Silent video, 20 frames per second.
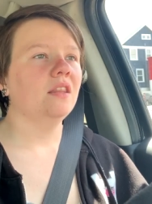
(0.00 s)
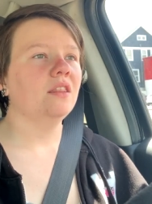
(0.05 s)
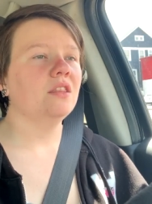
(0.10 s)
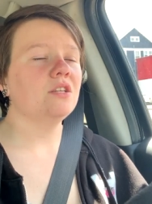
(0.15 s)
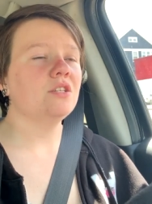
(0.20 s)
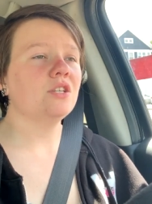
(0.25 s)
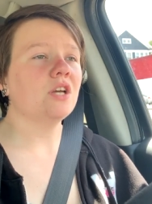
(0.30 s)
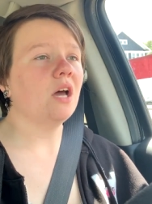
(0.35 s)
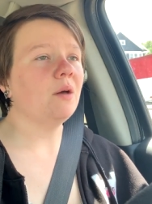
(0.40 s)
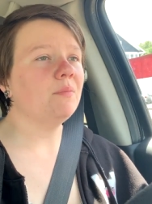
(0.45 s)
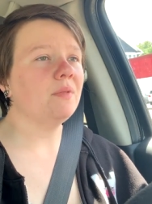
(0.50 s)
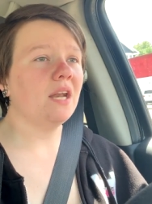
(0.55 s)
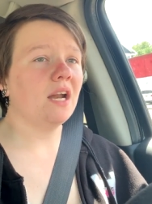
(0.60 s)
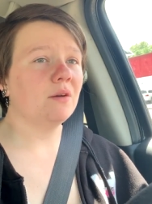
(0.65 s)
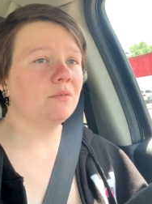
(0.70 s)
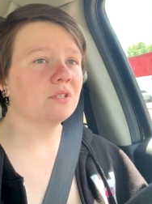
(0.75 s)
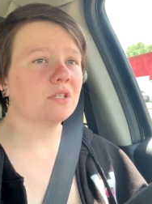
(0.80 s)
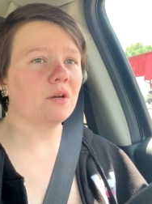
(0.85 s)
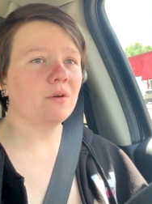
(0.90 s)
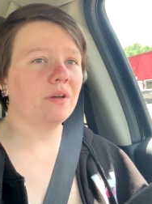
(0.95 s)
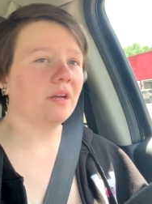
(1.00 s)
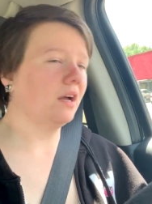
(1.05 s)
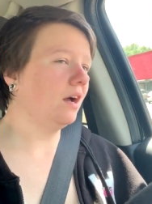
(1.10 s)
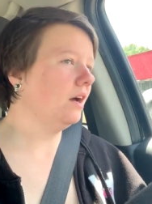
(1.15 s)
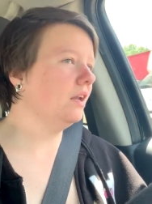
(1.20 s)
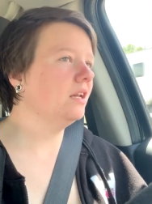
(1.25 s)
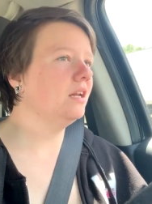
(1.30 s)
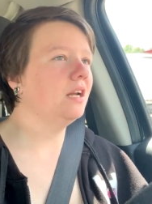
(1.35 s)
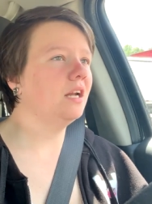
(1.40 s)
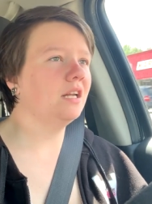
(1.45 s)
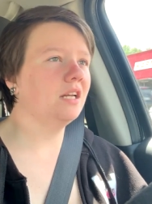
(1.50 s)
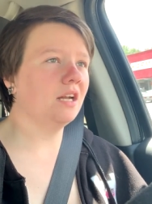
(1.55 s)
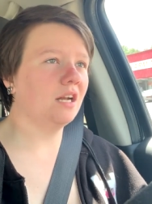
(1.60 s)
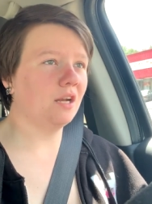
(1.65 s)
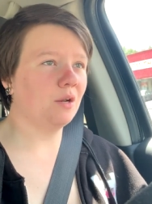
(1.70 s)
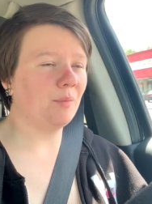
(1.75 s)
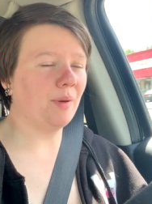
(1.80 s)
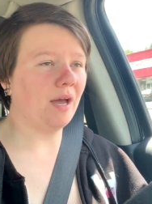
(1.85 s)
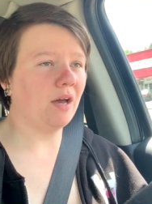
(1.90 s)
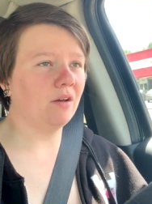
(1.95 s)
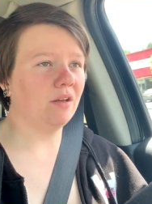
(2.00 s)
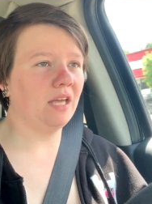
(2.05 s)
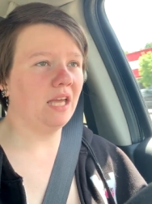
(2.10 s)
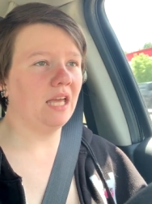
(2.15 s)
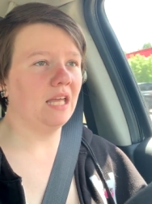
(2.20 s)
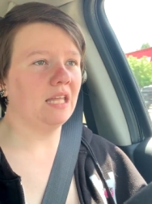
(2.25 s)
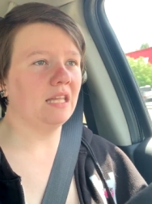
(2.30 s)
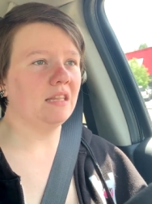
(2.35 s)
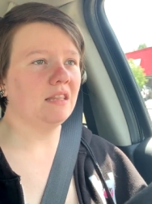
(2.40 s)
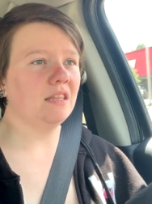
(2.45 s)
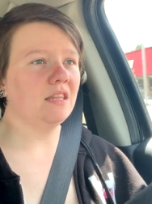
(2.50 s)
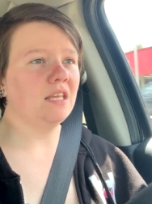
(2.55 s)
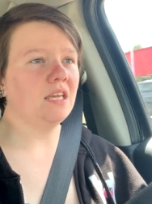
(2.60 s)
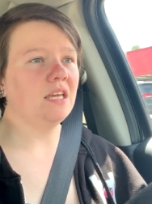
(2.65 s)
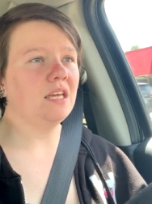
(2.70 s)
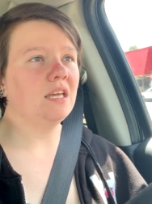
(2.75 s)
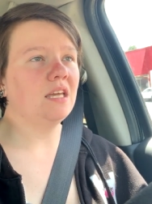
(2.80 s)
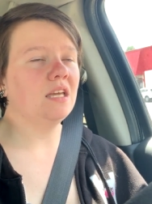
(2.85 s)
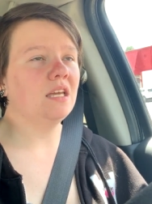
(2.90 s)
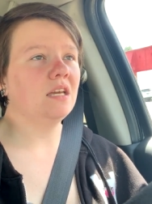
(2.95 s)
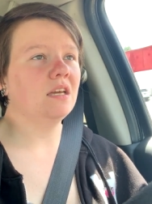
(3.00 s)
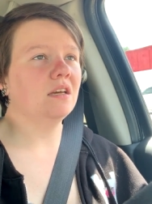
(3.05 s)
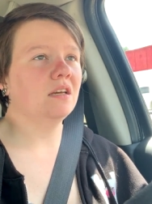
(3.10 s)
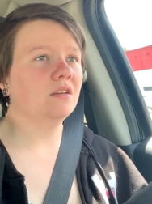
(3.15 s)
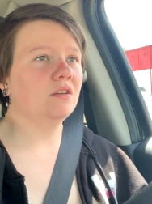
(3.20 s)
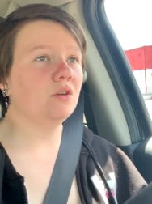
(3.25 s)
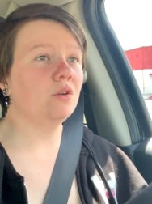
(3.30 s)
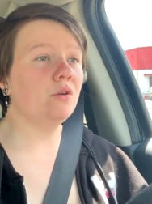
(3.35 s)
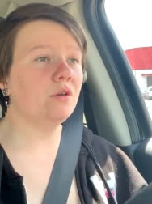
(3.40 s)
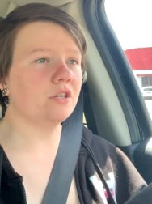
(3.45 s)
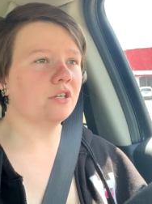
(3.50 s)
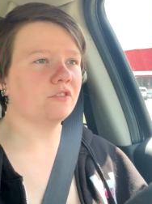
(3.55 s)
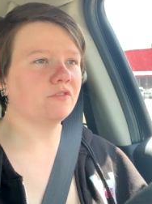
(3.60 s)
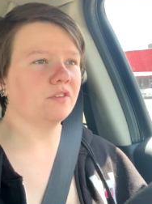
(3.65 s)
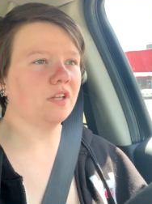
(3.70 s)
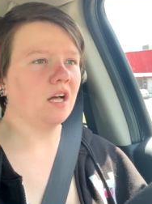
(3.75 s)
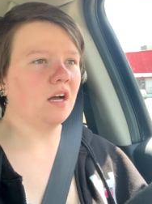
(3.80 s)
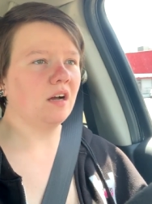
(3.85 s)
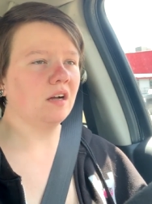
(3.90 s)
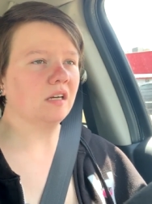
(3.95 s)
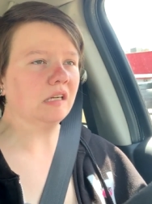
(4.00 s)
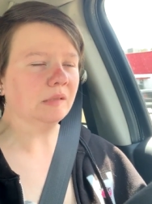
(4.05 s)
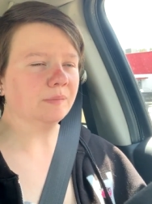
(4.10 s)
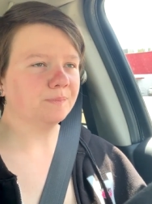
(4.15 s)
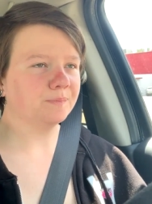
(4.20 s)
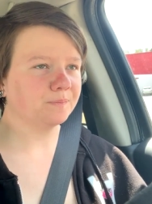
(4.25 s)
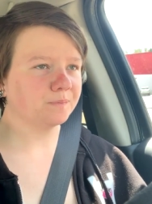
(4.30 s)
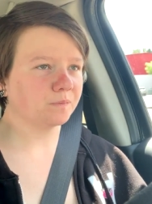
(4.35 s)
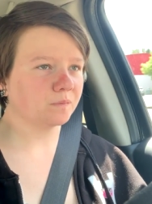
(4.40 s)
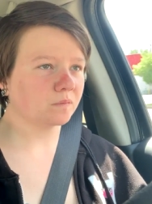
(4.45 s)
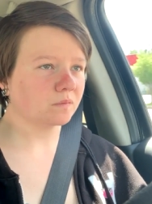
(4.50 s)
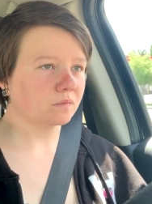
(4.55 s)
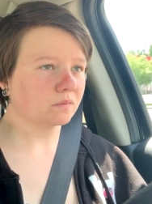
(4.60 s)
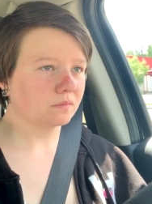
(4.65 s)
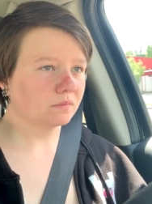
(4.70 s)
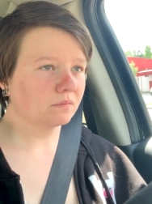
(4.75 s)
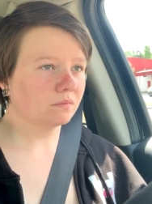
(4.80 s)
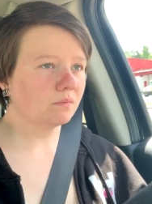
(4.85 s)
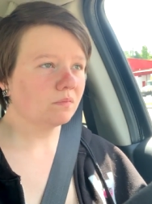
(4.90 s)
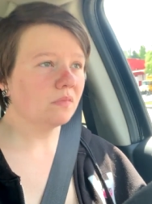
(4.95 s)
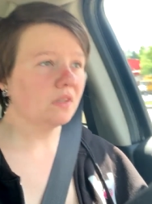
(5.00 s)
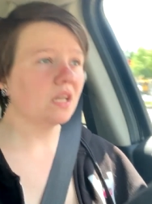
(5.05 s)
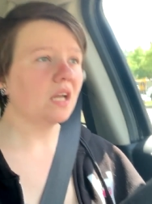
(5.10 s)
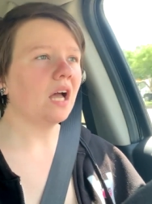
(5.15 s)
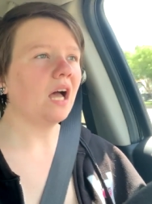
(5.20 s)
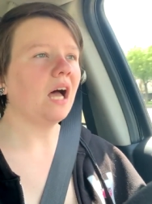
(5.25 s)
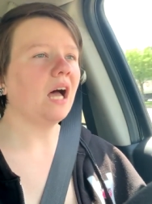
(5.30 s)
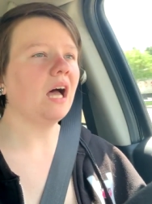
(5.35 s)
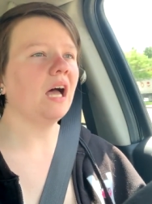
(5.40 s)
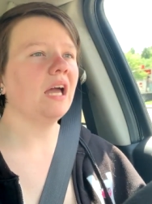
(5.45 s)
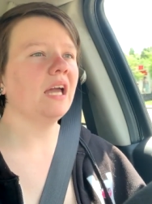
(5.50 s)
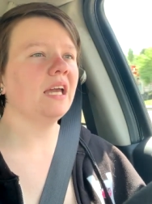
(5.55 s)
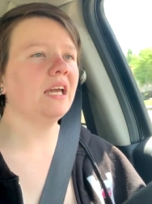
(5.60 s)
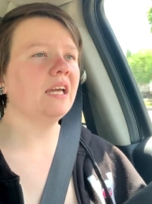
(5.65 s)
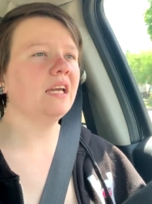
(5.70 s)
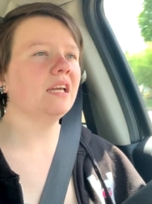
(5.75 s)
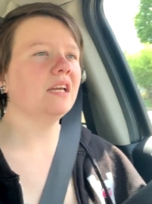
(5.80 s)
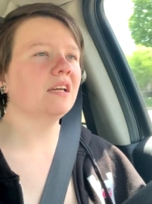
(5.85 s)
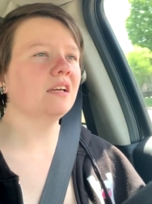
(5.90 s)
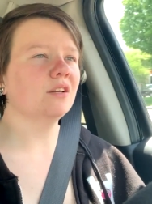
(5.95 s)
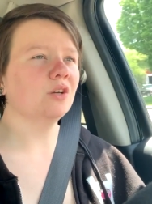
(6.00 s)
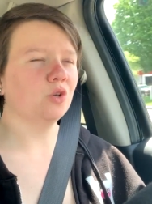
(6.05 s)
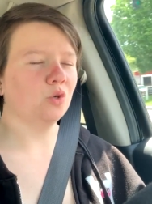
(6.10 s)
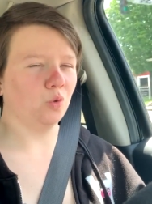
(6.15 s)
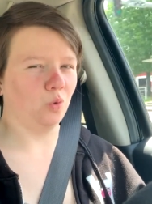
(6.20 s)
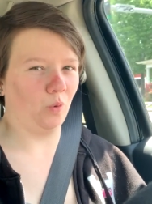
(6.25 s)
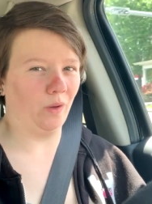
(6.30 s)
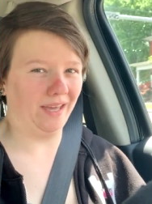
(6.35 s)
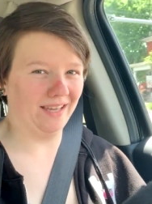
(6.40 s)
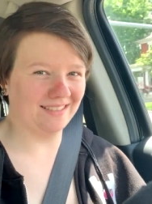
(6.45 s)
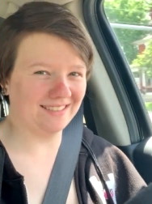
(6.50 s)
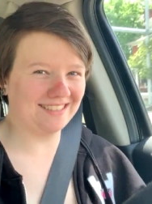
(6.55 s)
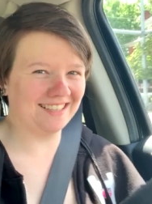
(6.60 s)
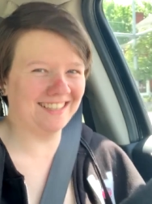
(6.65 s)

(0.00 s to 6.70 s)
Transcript: The job that I was going on and on and on about in the New Year's vlog, I quit.